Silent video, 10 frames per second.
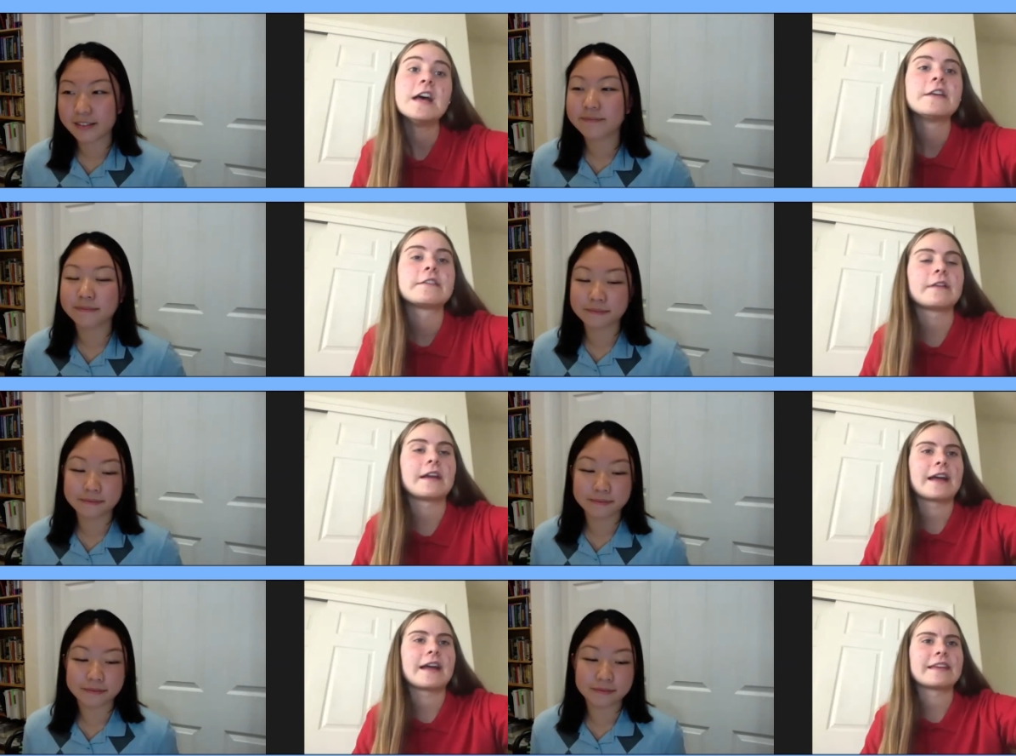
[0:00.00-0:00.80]
Speaker 1: So, like,
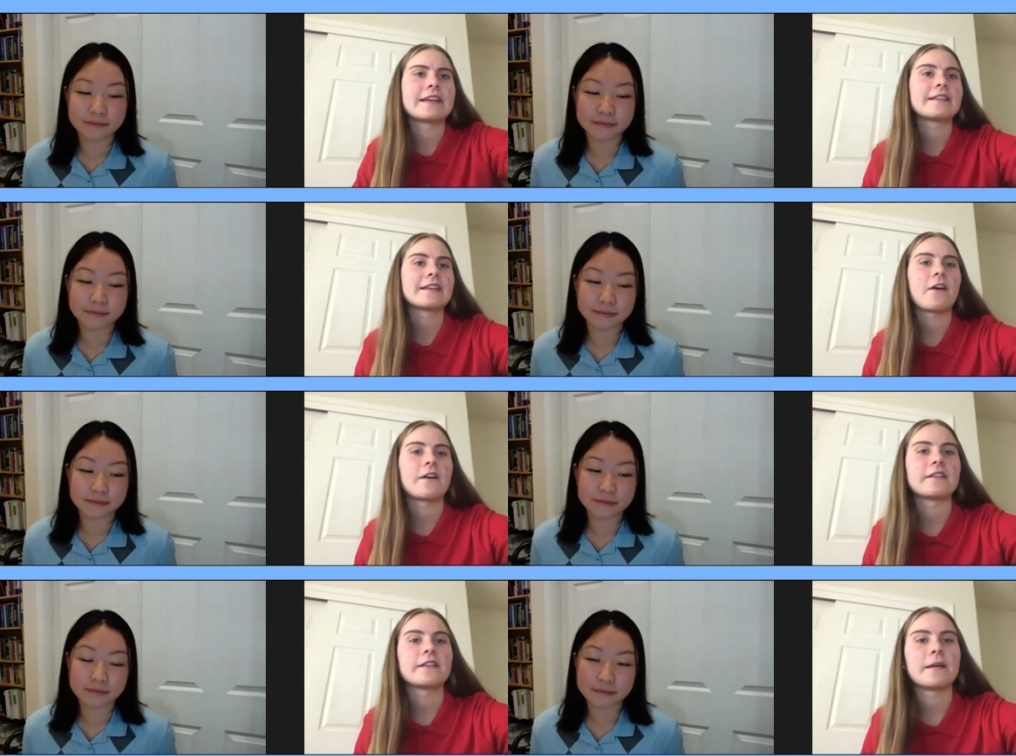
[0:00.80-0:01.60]
I think it's, like,
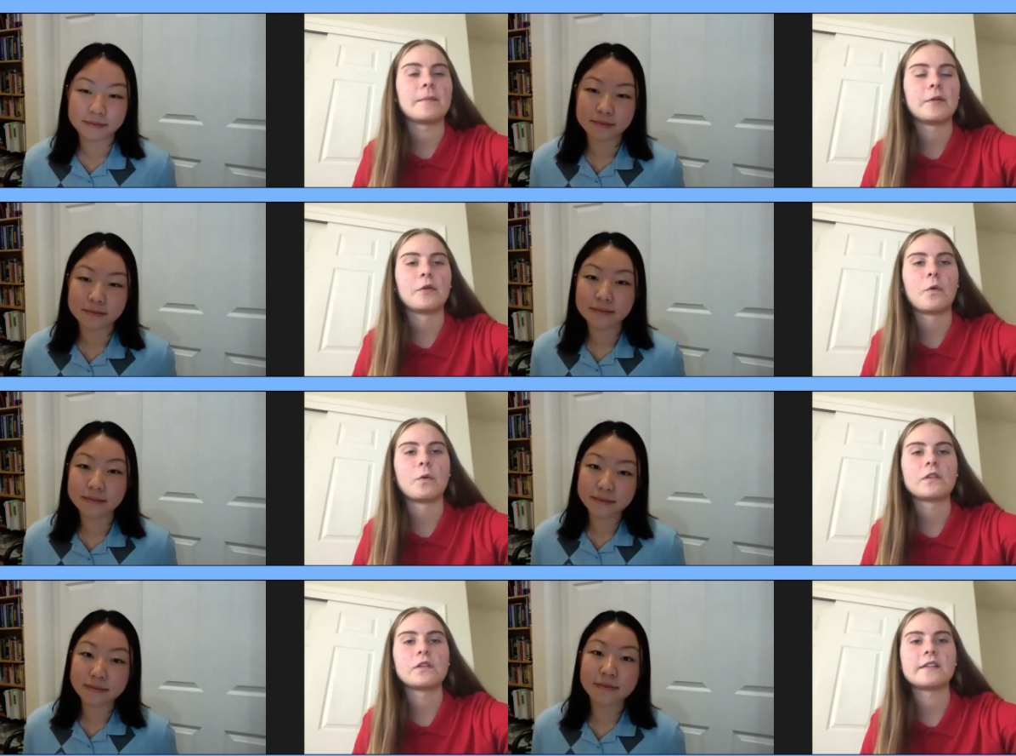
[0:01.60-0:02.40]
hard to, like, build a
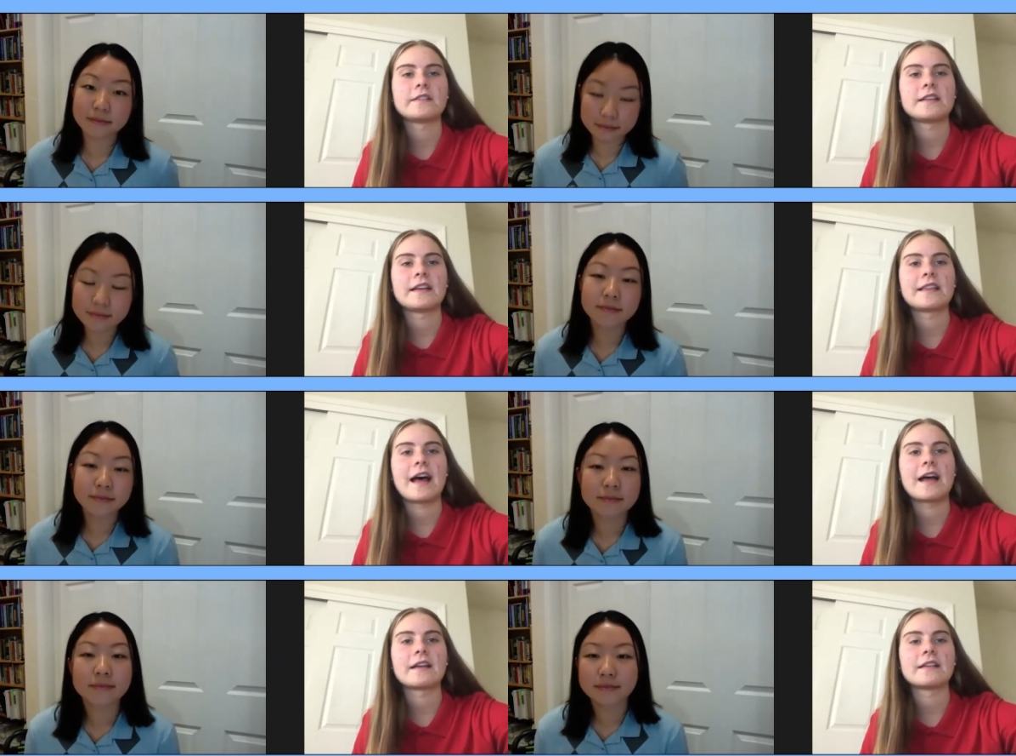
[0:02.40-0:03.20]
whole closet like
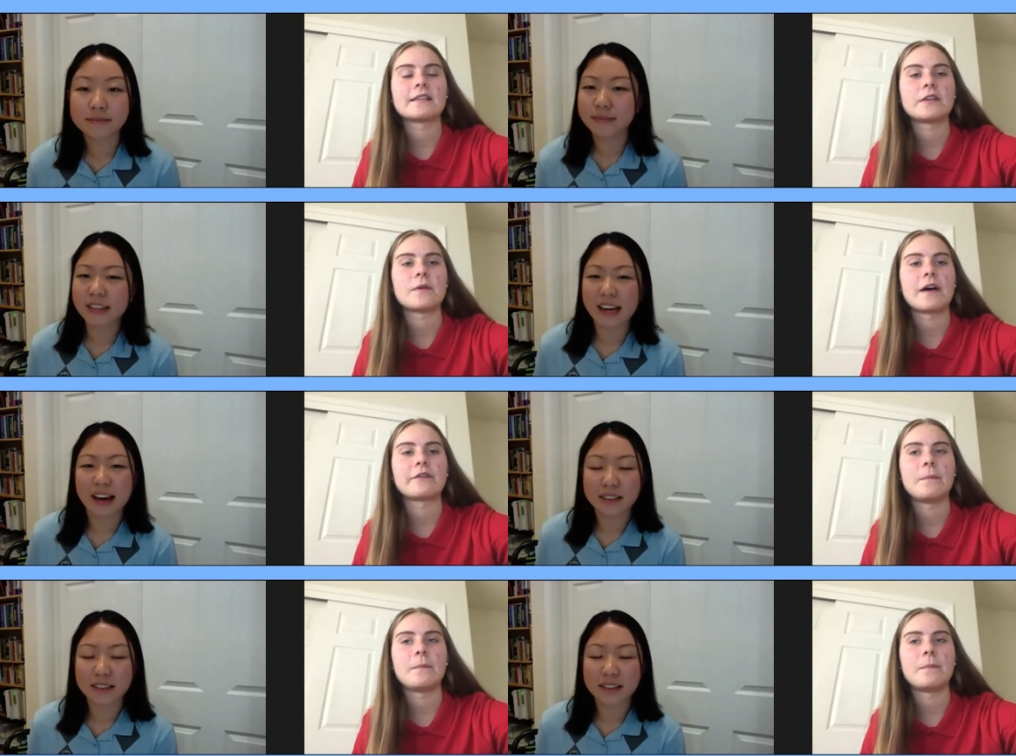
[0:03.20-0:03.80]
that, because, like, you have to